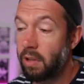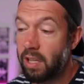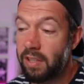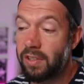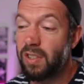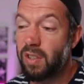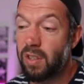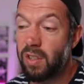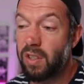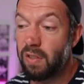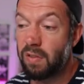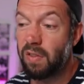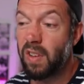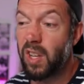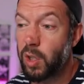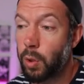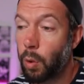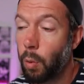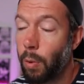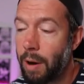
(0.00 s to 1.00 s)
This is just a
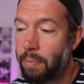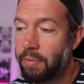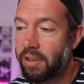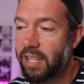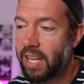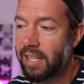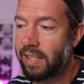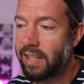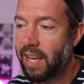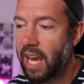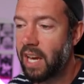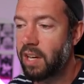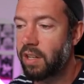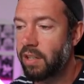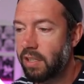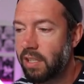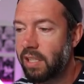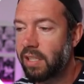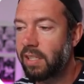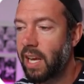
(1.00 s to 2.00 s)
visual
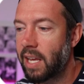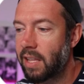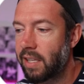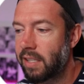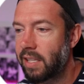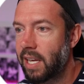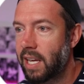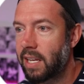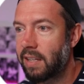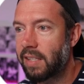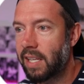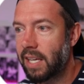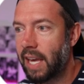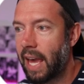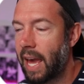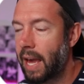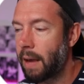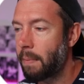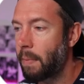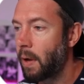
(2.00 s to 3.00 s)
representation to set the scene as a
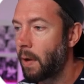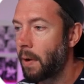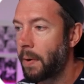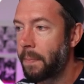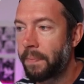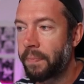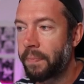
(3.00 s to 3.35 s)
game.